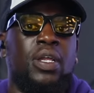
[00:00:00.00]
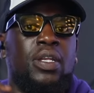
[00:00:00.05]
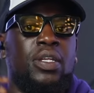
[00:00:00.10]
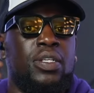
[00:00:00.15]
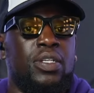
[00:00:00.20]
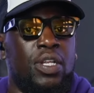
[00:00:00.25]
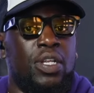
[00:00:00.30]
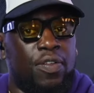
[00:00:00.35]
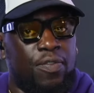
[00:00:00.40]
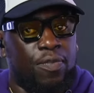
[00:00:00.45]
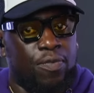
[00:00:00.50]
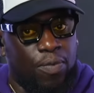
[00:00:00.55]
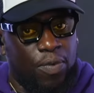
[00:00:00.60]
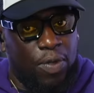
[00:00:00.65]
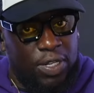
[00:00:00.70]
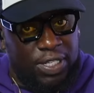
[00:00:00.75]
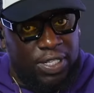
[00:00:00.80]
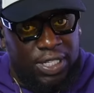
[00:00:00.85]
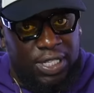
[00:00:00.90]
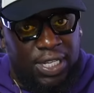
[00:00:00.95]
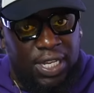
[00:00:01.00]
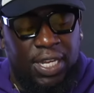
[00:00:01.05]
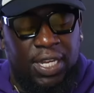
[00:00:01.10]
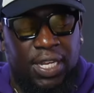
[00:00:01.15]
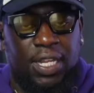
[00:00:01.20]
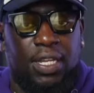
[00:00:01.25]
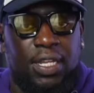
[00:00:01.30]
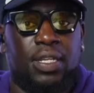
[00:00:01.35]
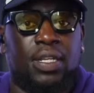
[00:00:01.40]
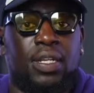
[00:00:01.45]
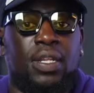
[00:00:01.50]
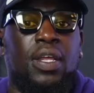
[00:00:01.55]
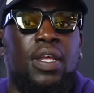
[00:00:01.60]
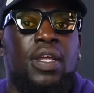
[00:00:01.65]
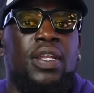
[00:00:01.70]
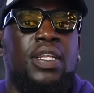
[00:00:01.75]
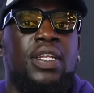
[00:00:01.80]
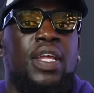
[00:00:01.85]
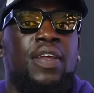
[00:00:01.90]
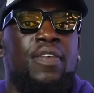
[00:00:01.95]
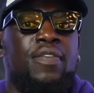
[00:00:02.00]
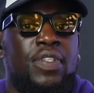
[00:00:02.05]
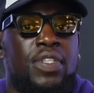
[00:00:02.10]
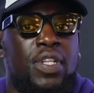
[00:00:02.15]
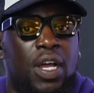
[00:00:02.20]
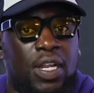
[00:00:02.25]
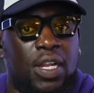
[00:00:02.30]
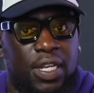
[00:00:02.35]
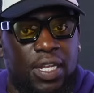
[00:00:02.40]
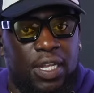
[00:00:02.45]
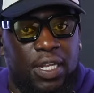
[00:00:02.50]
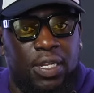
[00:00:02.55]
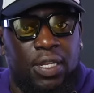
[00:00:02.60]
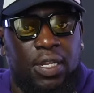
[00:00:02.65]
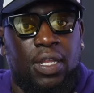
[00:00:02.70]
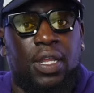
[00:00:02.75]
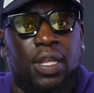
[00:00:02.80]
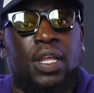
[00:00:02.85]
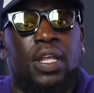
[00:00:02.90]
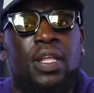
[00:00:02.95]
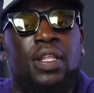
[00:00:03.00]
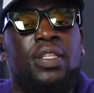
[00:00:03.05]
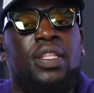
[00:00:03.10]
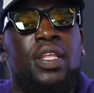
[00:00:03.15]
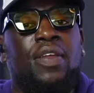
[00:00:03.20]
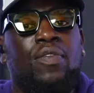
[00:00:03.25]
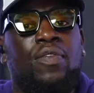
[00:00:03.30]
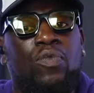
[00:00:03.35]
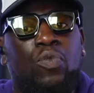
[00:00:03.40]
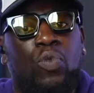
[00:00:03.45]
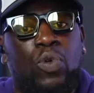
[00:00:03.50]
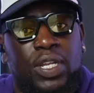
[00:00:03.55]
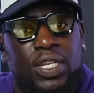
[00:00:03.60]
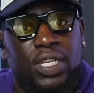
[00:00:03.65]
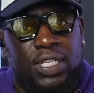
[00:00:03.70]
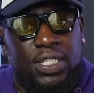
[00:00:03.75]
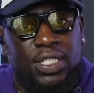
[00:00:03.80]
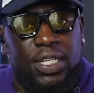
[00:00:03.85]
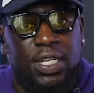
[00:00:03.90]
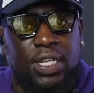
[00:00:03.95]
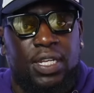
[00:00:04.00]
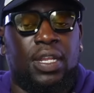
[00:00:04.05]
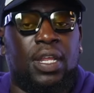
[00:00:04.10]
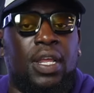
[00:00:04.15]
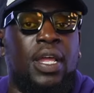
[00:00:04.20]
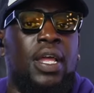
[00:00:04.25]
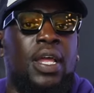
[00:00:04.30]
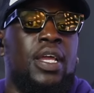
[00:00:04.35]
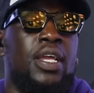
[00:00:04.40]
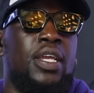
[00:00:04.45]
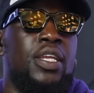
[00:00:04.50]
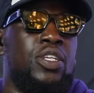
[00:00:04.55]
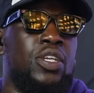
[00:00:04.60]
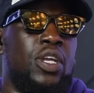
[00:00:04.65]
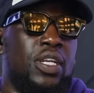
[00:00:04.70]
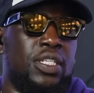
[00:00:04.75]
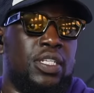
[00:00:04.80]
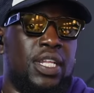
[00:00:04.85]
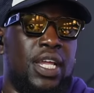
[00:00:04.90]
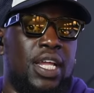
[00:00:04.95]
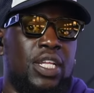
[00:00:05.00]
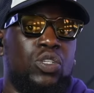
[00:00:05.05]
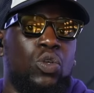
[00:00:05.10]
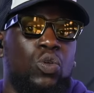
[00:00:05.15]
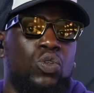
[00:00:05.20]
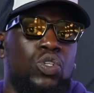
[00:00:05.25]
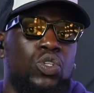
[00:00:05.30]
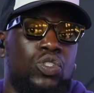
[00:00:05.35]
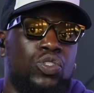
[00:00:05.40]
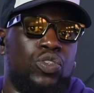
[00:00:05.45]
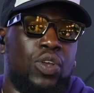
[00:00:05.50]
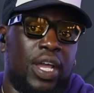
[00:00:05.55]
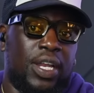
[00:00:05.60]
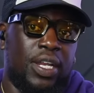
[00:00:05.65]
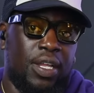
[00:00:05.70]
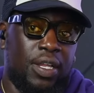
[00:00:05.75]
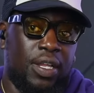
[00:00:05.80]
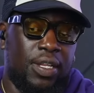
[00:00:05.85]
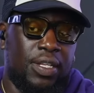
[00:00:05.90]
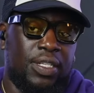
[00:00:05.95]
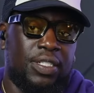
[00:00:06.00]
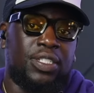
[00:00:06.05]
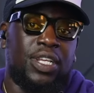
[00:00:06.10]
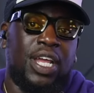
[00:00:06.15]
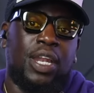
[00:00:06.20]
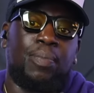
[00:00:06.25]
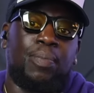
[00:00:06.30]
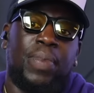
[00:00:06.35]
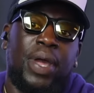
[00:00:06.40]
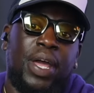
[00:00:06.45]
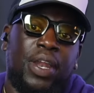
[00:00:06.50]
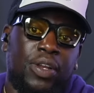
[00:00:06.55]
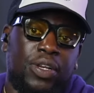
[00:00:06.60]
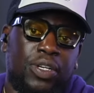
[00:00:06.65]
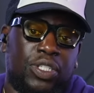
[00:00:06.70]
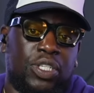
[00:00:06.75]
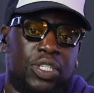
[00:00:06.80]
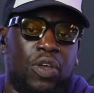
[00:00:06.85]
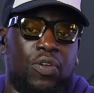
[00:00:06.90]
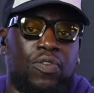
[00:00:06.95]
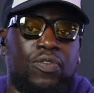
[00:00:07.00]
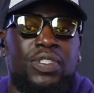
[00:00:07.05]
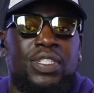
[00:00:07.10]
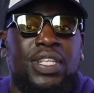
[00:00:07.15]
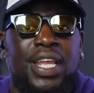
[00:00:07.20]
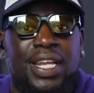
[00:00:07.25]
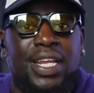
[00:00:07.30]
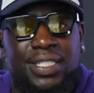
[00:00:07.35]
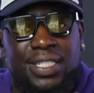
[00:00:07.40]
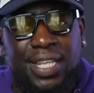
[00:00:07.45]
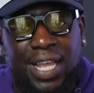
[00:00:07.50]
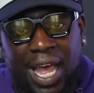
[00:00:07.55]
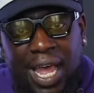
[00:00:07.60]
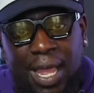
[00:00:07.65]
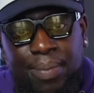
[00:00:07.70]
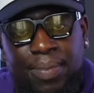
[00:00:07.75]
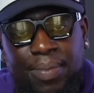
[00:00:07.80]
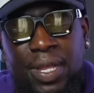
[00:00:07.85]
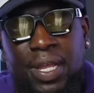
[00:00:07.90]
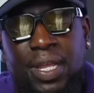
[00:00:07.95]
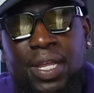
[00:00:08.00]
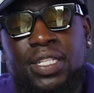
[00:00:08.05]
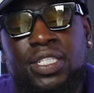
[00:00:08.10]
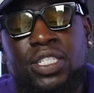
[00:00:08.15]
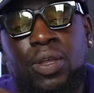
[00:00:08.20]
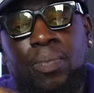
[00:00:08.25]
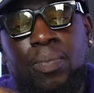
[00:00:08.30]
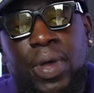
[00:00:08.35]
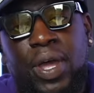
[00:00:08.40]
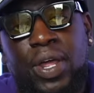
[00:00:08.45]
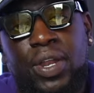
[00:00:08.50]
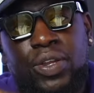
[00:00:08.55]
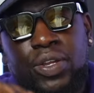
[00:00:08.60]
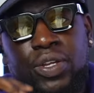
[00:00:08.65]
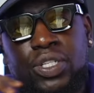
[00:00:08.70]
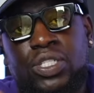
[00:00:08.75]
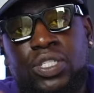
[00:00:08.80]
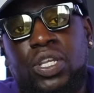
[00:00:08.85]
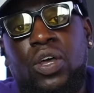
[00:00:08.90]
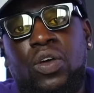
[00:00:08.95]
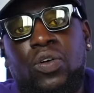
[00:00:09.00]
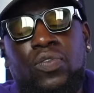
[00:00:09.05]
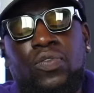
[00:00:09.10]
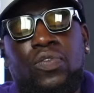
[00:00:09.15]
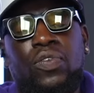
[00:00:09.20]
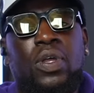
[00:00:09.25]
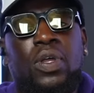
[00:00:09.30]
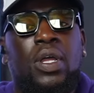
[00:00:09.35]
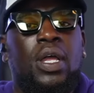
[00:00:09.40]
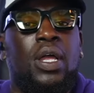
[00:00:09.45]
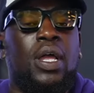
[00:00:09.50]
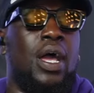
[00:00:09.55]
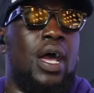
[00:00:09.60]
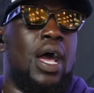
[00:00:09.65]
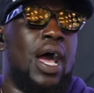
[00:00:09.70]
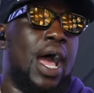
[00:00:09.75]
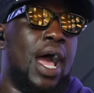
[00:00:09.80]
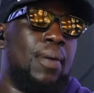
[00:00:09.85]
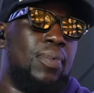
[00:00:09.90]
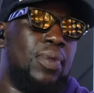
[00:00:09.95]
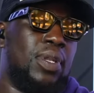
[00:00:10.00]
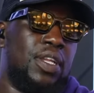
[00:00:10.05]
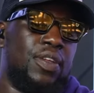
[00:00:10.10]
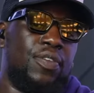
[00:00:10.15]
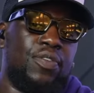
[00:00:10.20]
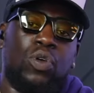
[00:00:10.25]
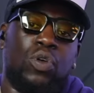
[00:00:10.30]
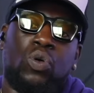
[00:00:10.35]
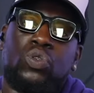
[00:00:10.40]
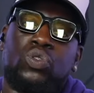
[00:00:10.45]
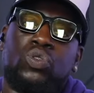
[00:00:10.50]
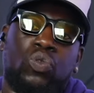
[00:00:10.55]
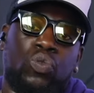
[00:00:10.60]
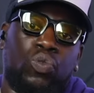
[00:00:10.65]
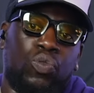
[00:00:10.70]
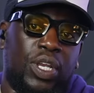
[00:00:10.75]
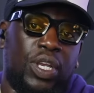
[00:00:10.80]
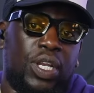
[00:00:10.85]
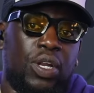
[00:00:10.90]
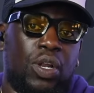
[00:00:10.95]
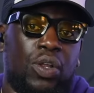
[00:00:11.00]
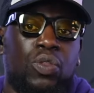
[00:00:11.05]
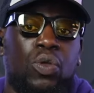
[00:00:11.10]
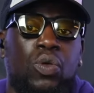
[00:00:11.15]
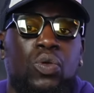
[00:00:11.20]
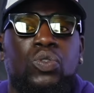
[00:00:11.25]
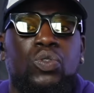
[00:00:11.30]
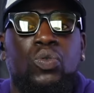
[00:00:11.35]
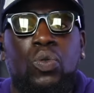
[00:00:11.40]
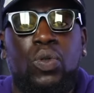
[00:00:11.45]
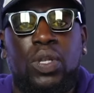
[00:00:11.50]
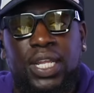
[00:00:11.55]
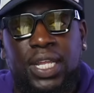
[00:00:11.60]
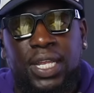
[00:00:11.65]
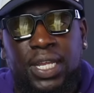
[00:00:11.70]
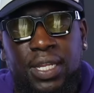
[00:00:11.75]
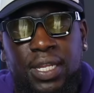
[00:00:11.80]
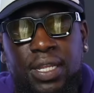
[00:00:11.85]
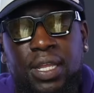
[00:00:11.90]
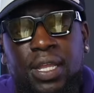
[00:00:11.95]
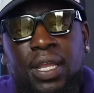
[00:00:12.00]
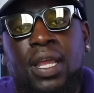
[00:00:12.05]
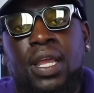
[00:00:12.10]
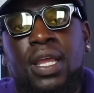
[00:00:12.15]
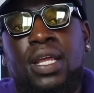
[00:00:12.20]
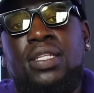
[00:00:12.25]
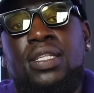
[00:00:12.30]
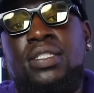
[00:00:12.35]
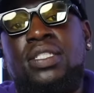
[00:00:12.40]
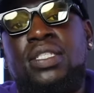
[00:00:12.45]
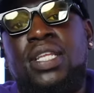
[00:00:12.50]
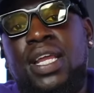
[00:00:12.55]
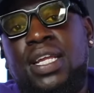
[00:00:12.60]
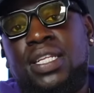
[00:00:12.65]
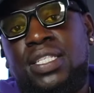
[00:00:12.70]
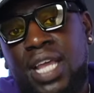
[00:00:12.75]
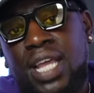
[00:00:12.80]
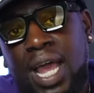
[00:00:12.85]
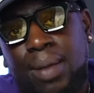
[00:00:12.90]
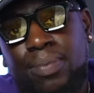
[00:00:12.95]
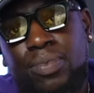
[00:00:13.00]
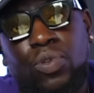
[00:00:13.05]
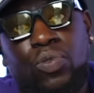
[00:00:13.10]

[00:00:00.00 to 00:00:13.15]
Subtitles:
they've seen it, they've done it, they've witnessed it. You understand? So you're try to better yourself. Take time to better yourself. I believe those who read are those who lead. Take time to